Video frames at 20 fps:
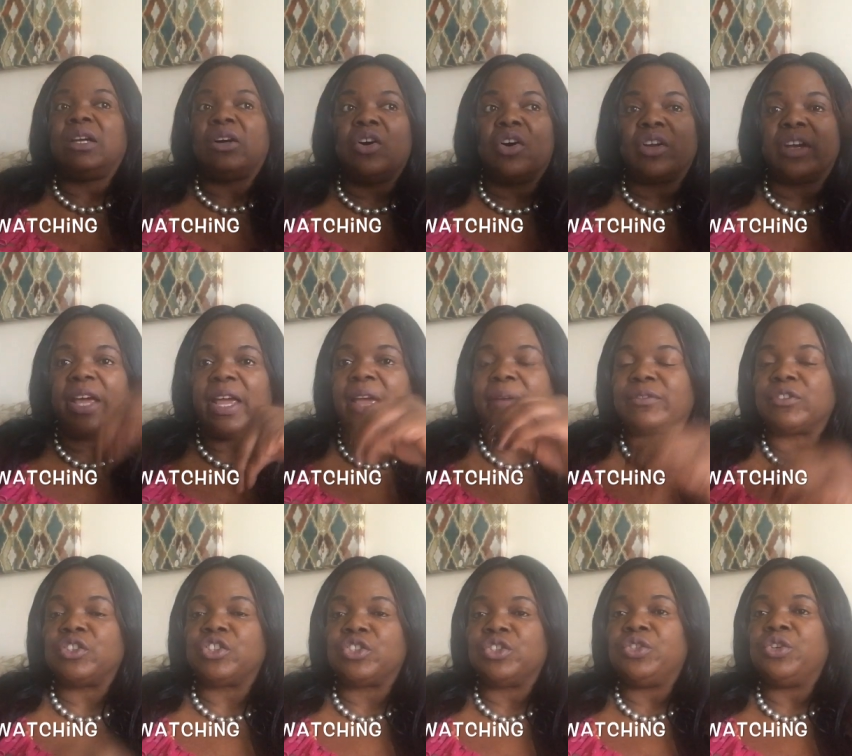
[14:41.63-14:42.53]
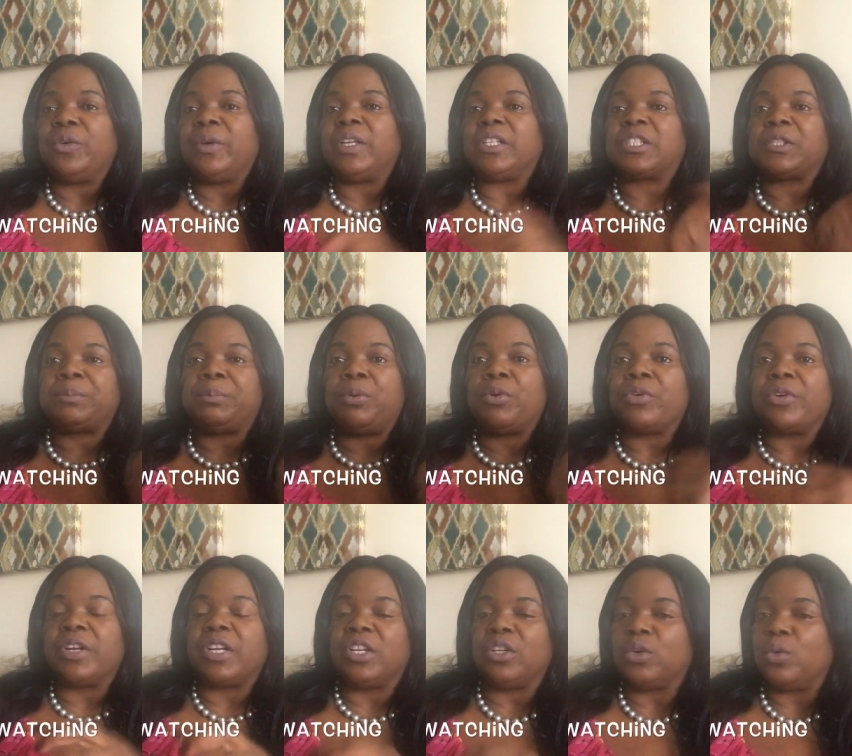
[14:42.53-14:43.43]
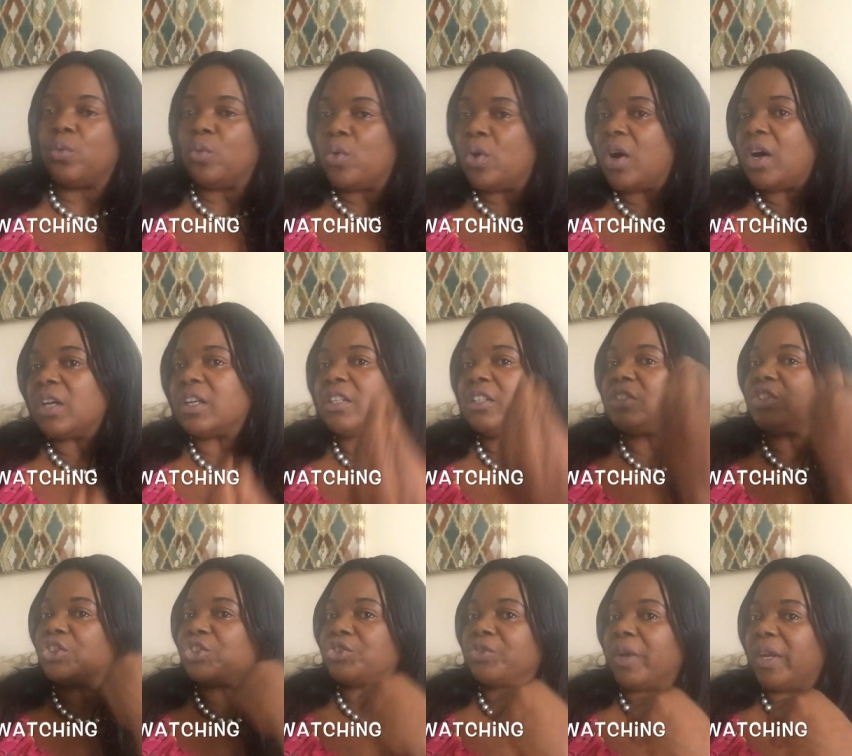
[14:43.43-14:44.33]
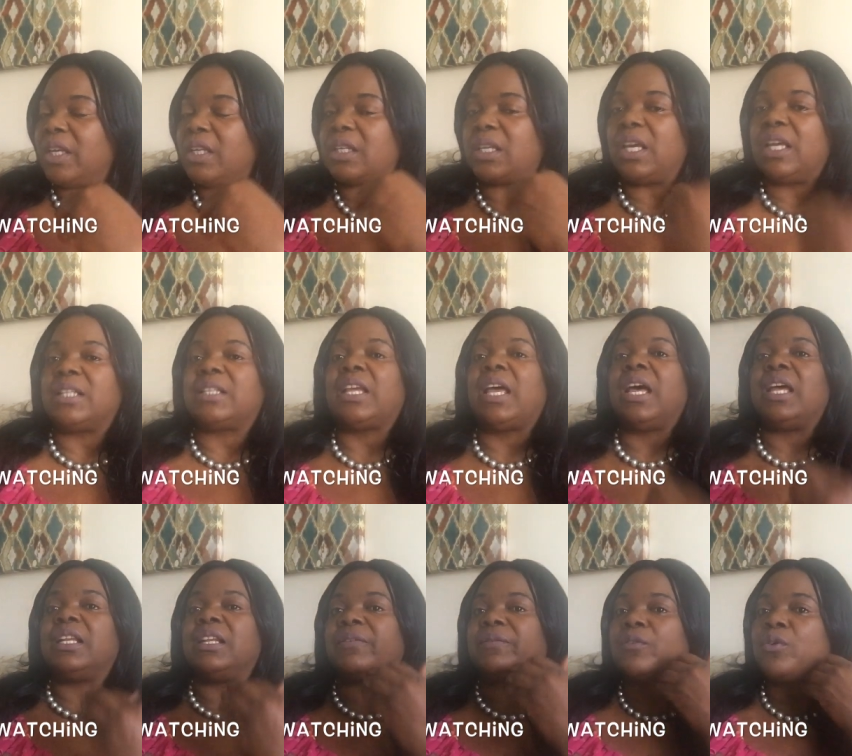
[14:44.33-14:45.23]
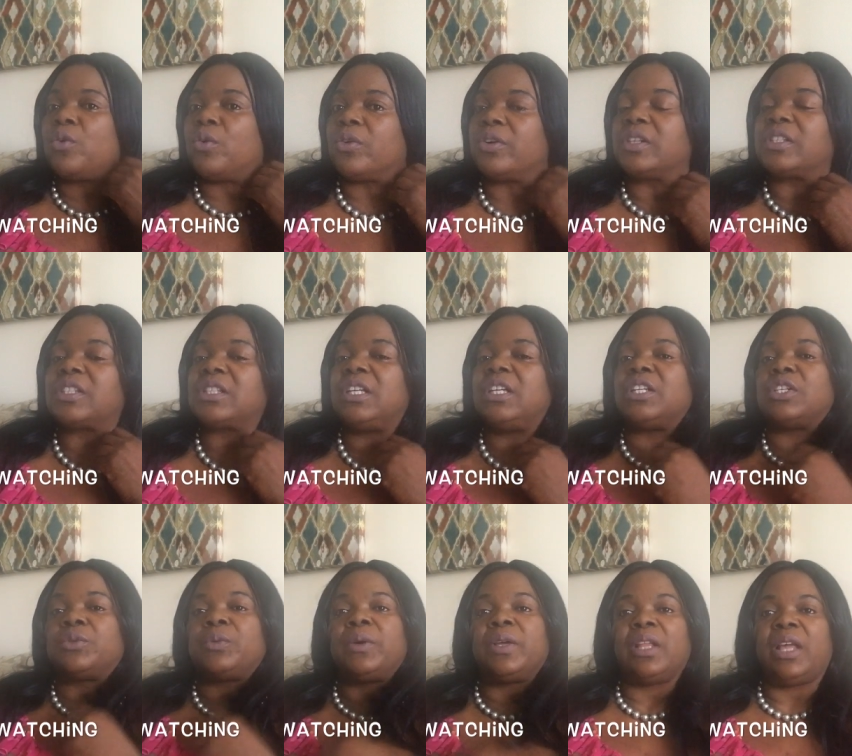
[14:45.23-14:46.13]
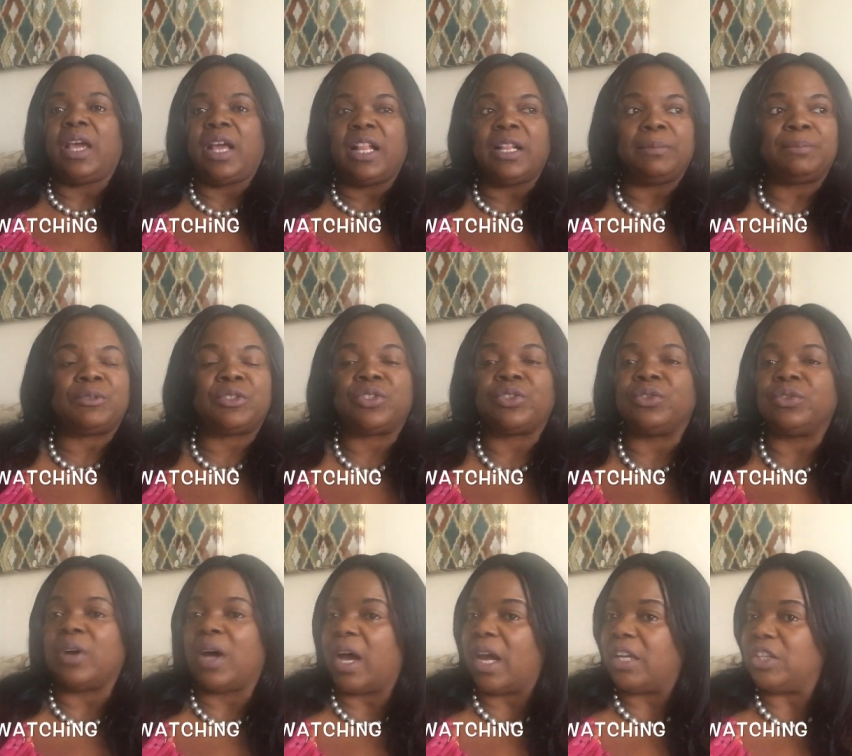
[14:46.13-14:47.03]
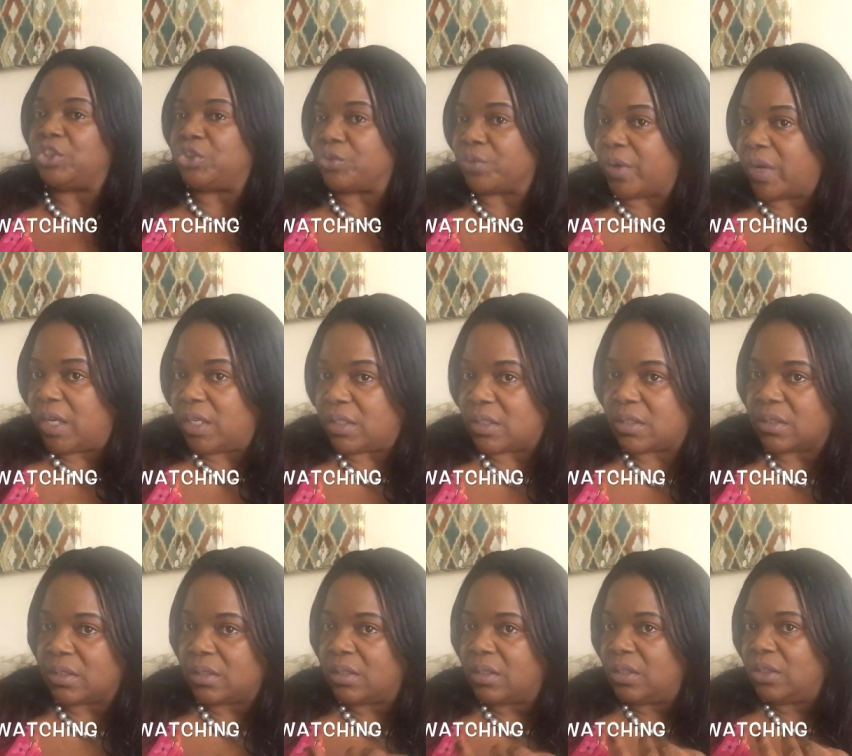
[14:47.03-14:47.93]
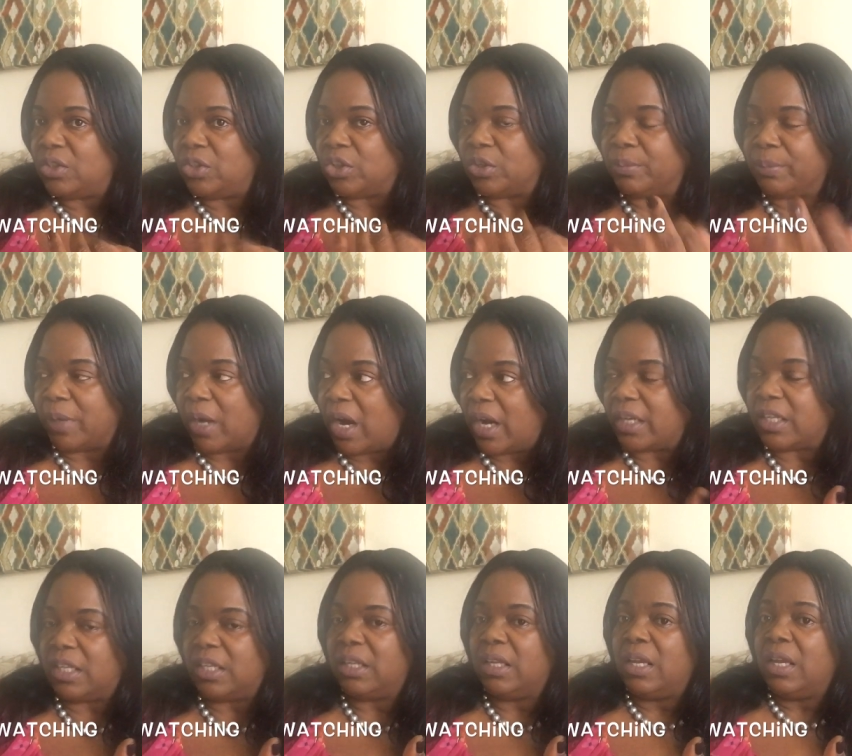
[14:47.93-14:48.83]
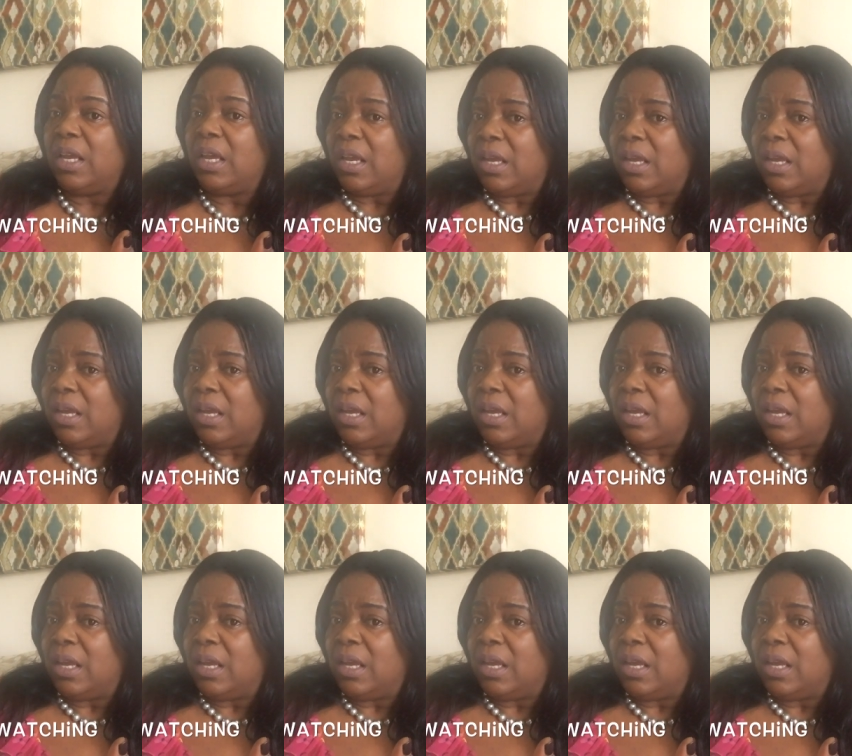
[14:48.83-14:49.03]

All I have to do is pour it in the water, drink it, and of course it will help to hydrate your body